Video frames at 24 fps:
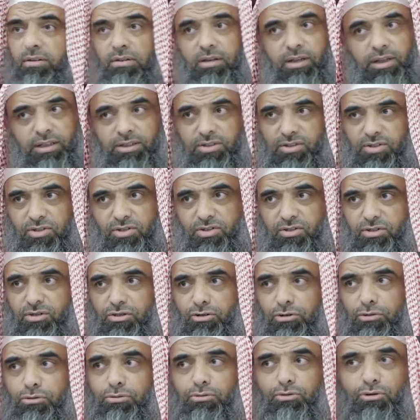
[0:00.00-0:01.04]

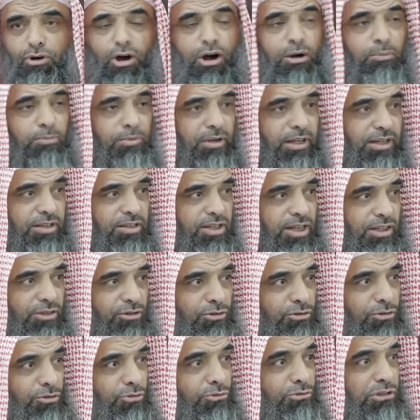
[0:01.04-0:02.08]
it's too complex
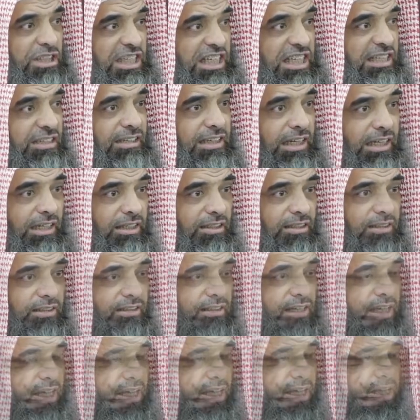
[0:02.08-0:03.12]
and too detailed
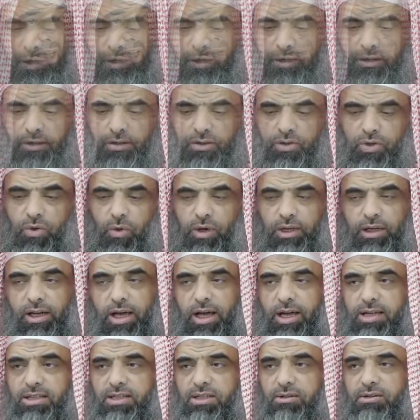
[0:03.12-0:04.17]
so
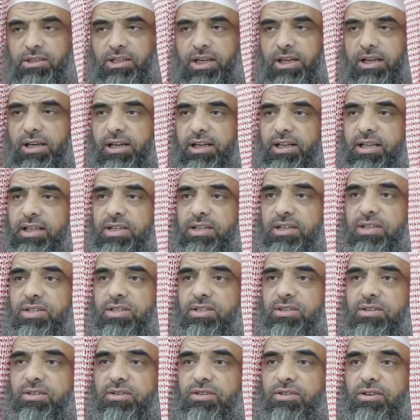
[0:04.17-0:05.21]
allah Azza wa
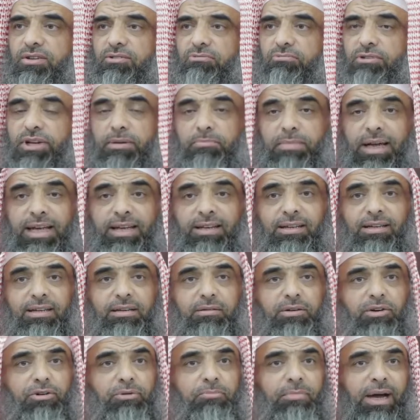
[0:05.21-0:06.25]
is
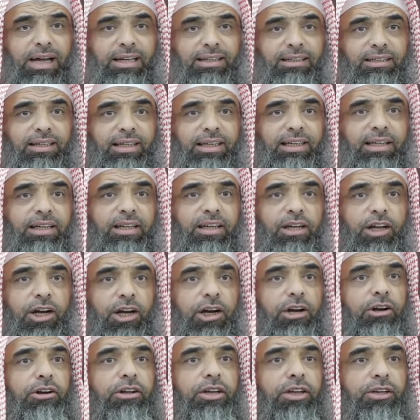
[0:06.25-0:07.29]
remind, reminding
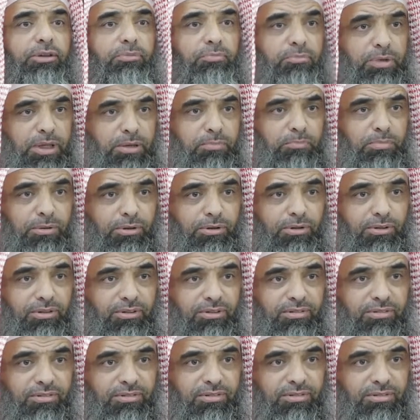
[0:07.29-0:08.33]
arrogant people